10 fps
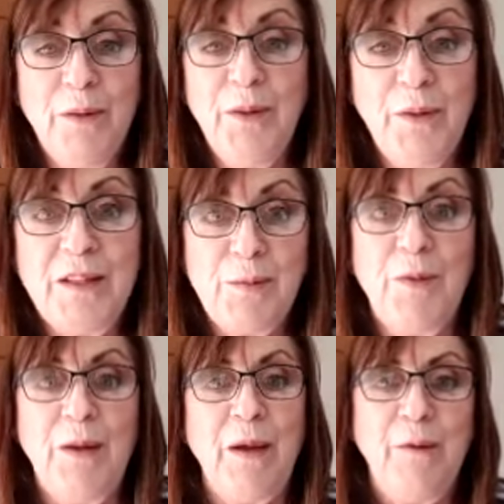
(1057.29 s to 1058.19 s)
You know, that's
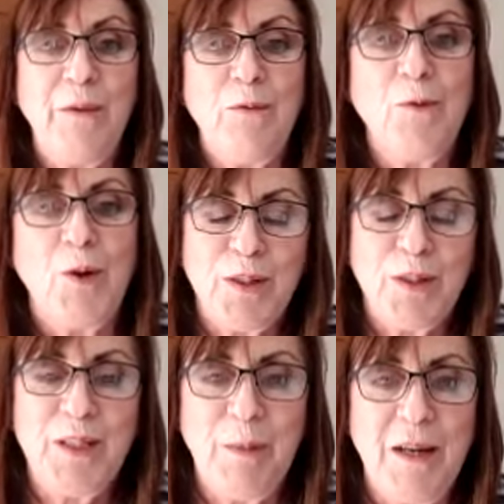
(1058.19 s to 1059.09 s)
how we've all got to
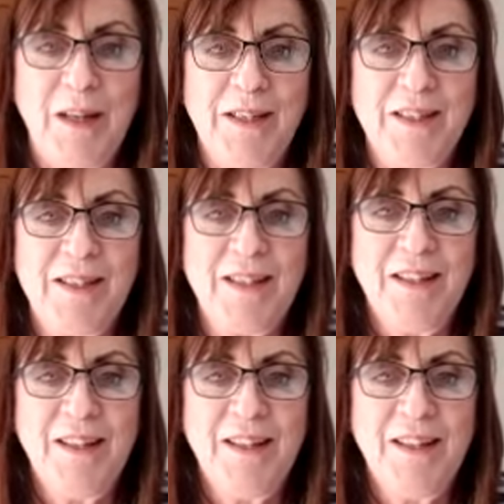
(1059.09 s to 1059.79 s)
this place.